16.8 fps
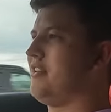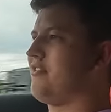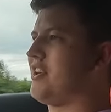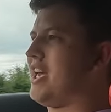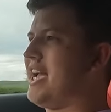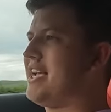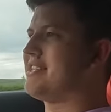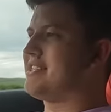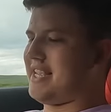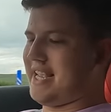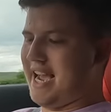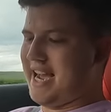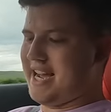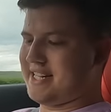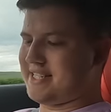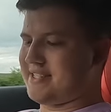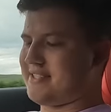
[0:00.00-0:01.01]
if Katy
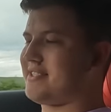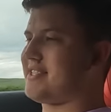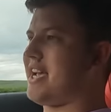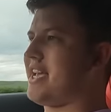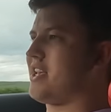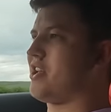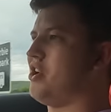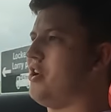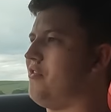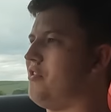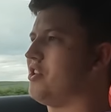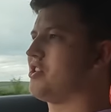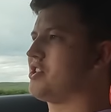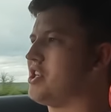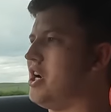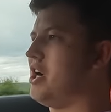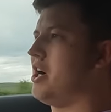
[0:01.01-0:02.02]
has taken off
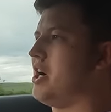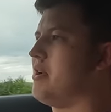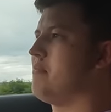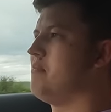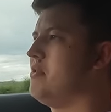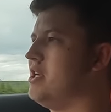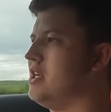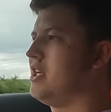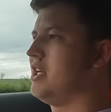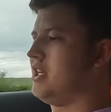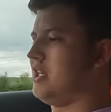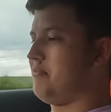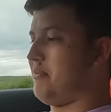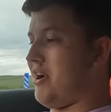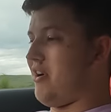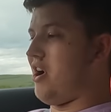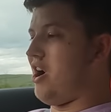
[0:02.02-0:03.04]
on time
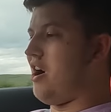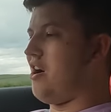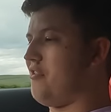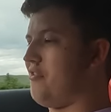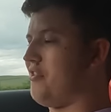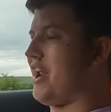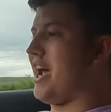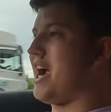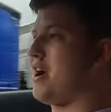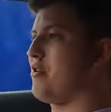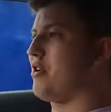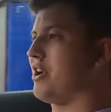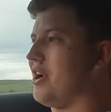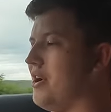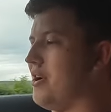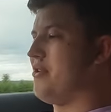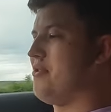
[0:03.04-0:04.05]
about half an hour
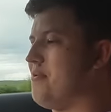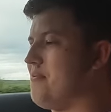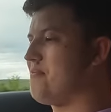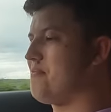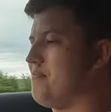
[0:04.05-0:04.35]
ago,